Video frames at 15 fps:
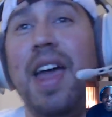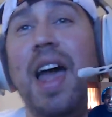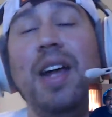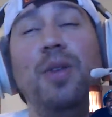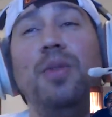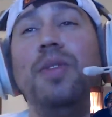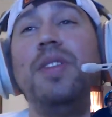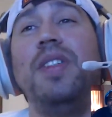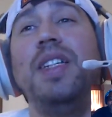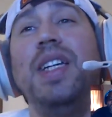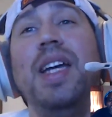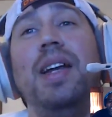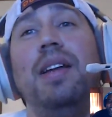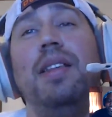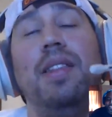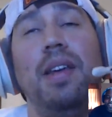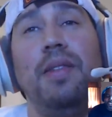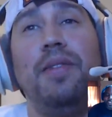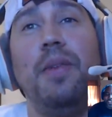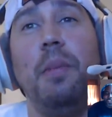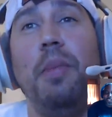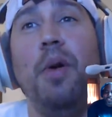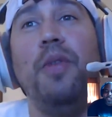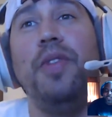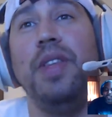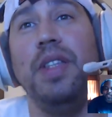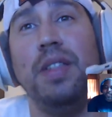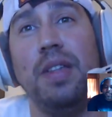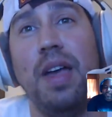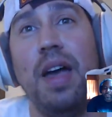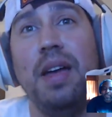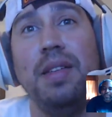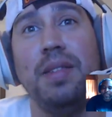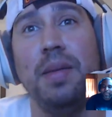I don't see anything for both of these guys.